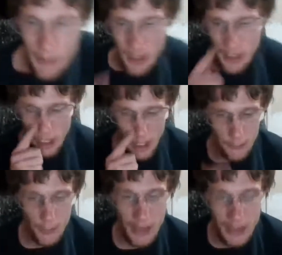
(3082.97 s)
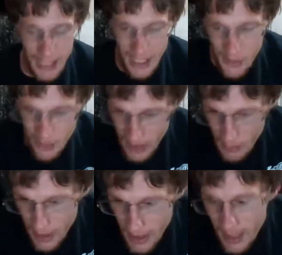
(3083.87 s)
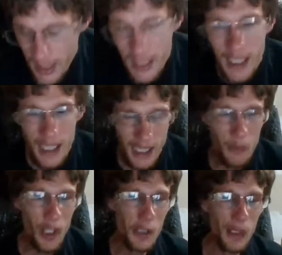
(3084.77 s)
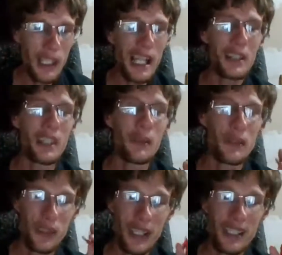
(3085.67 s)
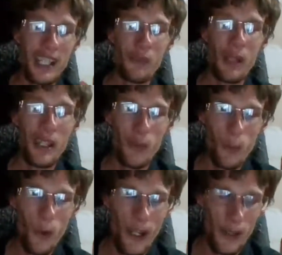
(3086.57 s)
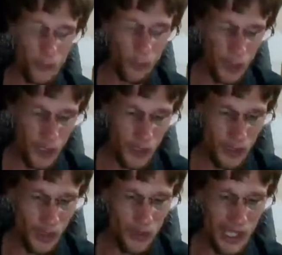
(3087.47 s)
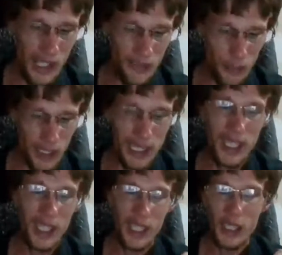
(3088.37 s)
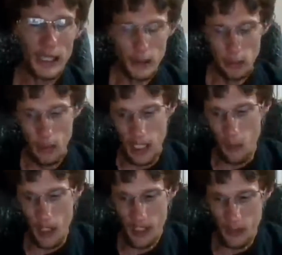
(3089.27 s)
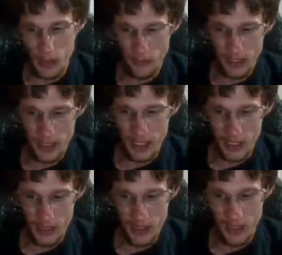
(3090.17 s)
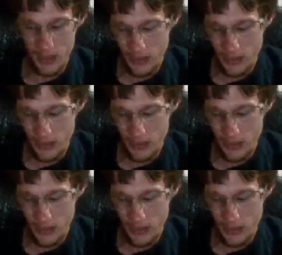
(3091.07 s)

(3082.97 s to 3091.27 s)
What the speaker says: in for my live stream and watched my live stream. Thank to everybody who subscribed to me and watches my videos.